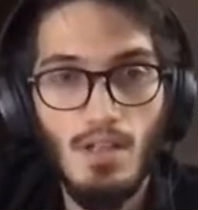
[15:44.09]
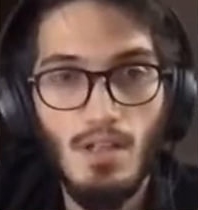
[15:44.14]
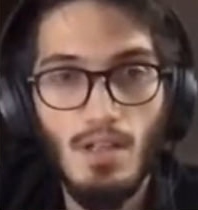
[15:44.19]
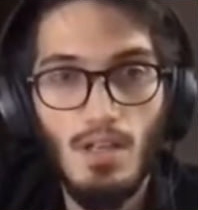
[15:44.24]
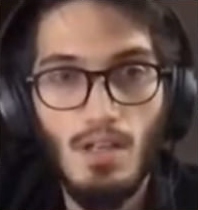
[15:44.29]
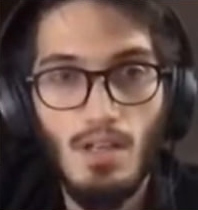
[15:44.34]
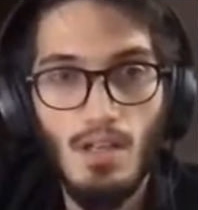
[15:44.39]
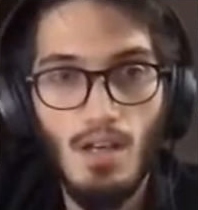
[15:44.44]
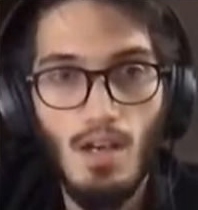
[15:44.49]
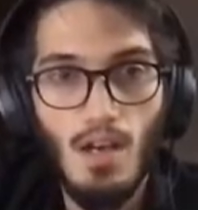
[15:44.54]
a
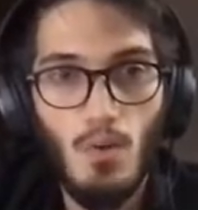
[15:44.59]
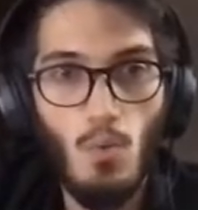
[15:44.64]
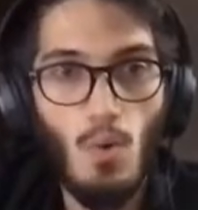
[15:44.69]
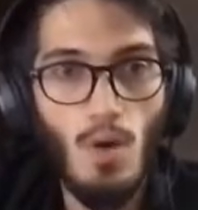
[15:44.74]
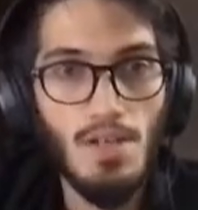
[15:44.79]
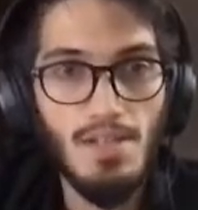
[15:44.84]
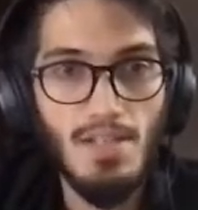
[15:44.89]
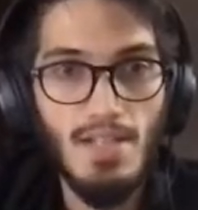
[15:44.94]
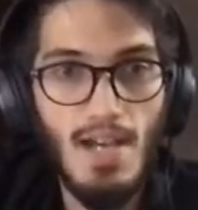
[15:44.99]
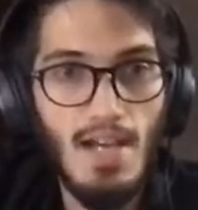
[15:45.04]

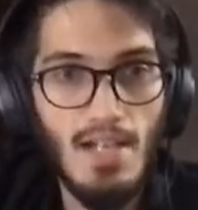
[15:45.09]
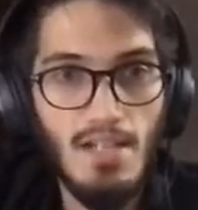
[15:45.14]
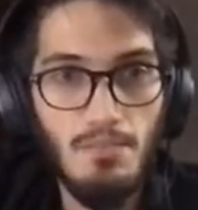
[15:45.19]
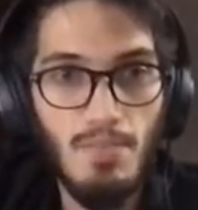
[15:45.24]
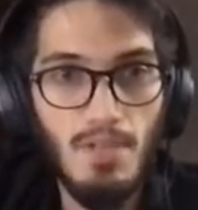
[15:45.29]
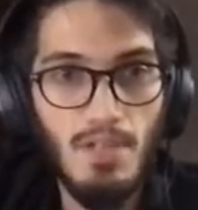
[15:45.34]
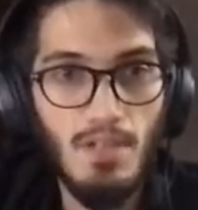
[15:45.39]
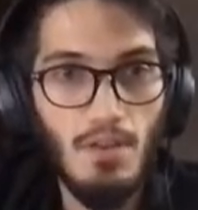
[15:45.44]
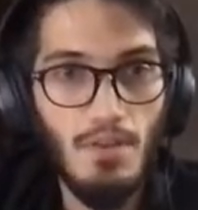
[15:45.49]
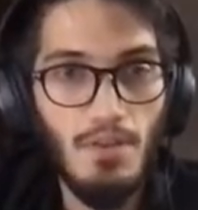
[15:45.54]

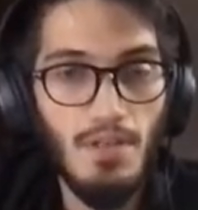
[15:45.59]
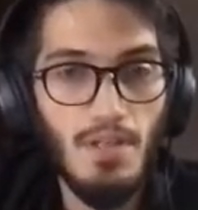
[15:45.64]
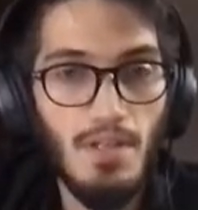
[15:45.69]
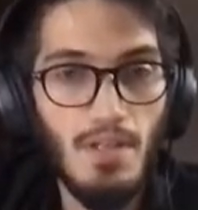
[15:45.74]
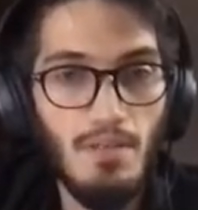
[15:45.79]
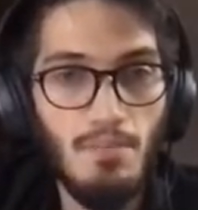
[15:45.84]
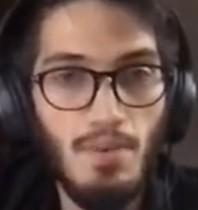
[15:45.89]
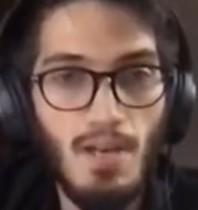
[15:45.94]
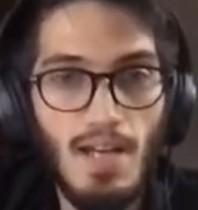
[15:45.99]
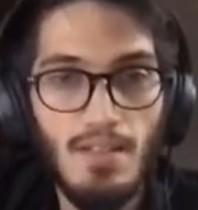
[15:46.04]
quasi-admin of the
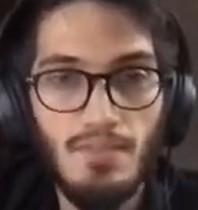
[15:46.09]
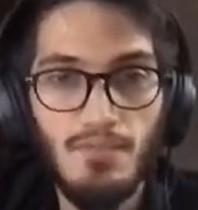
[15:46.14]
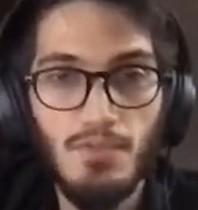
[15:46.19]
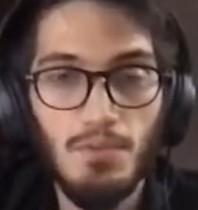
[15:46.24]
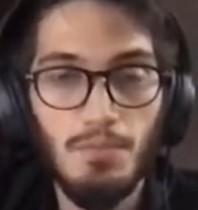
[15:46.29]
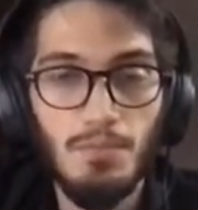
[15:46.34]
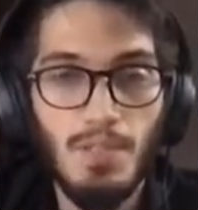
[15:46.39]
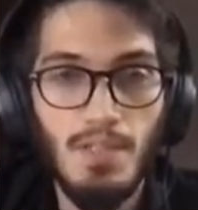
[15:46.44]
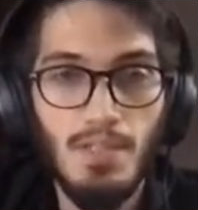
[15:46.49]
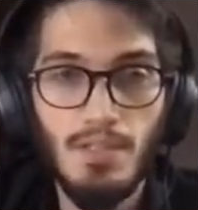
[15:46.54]

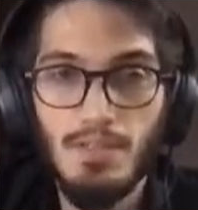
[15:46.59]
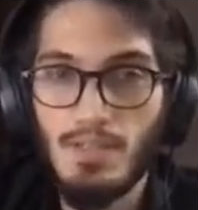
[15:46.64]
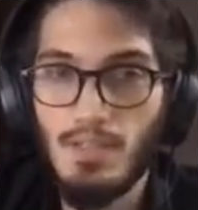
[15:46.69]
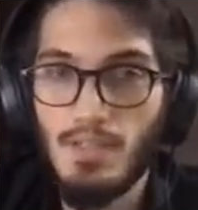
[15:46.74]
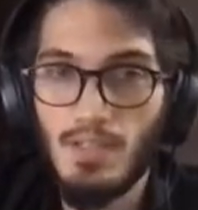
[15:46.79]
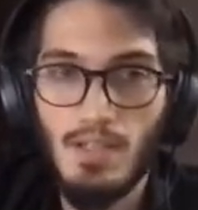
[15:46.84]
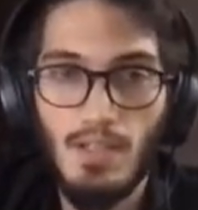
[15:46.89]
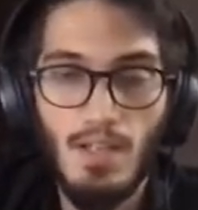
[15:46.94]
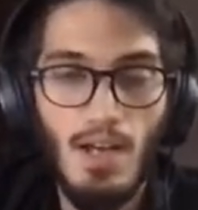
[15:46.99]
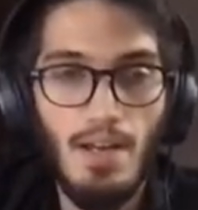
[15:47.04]
platform, and
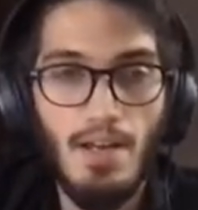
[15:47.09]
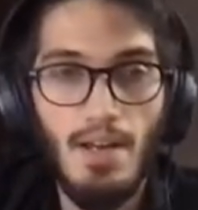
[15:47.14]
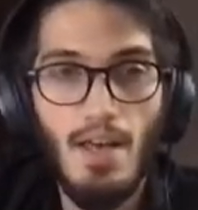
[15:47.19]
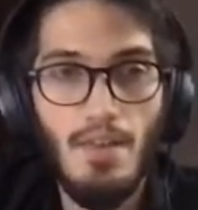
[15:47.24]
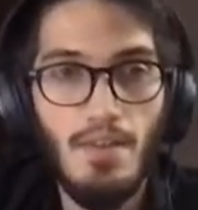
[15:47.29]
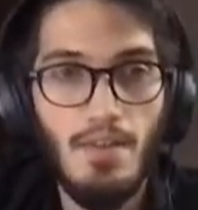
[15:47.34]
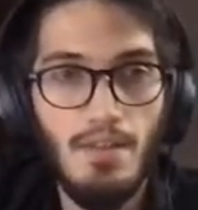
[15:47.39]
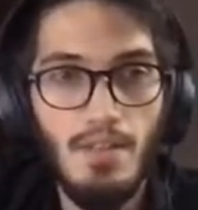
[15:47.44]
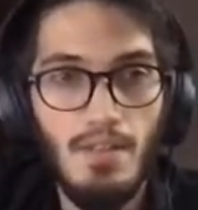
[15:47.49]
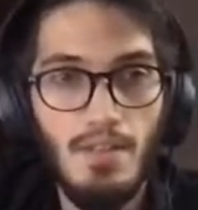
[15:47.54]

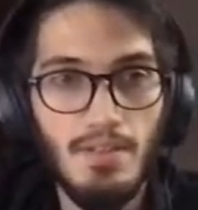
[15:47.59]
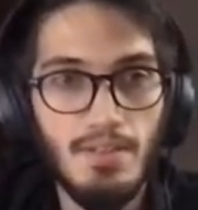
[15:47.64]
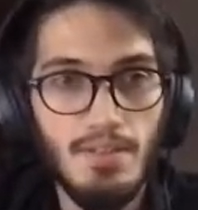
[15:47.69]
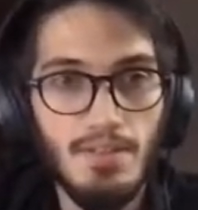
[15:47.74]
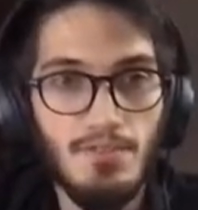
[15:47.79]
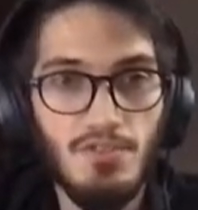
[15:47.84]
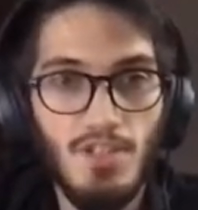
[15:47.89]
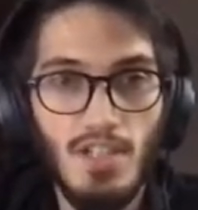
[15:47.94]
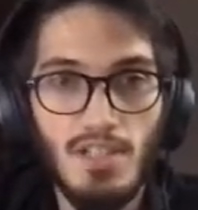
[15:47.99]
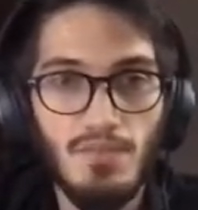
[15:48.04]
another that's
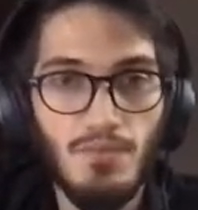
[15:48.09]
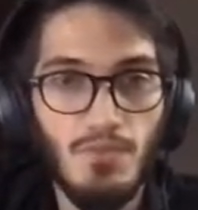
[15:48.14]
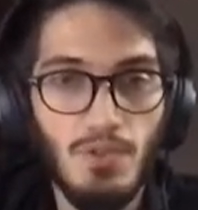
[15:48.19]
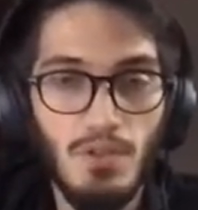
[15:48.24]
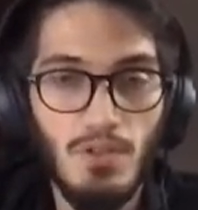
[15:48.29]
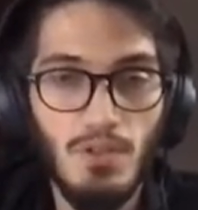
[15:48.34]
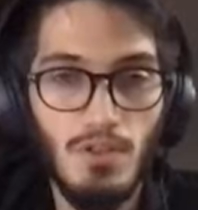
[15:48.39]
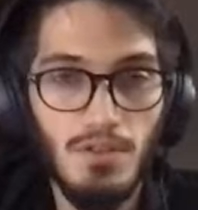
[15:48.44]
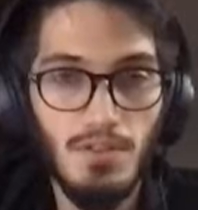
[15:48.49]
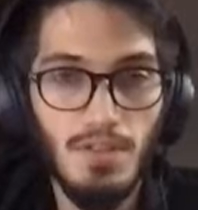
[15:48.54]
just for
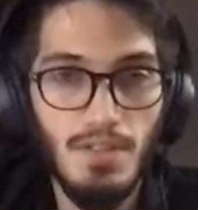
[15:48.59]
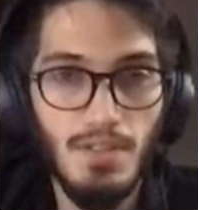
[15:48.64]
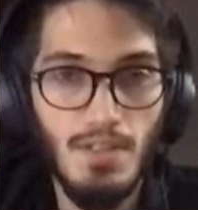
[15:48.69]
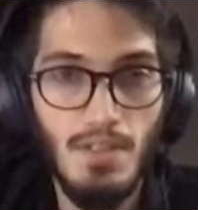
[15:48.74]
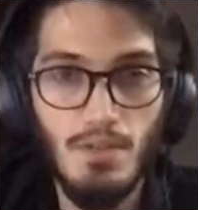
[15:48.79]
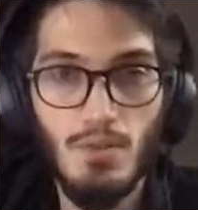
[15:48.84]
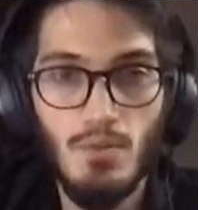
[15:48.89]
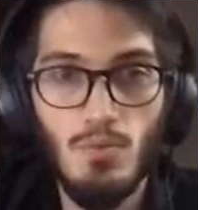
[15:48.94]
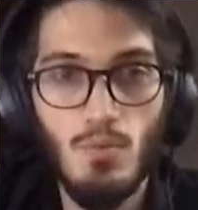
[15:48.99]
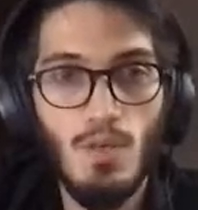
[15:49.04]
content, and
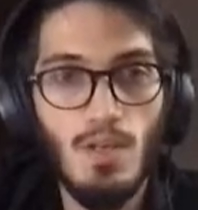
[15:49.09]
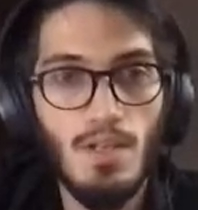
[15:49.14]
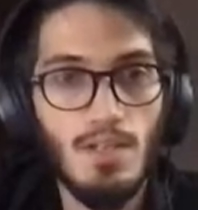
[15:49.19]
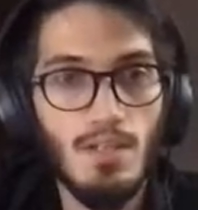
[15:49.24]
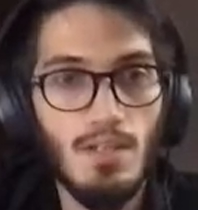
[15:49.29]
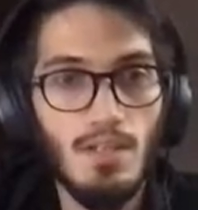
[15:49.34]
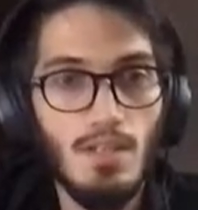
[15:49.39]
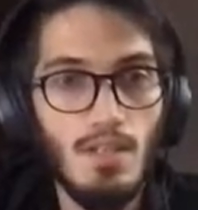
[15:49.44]
you want to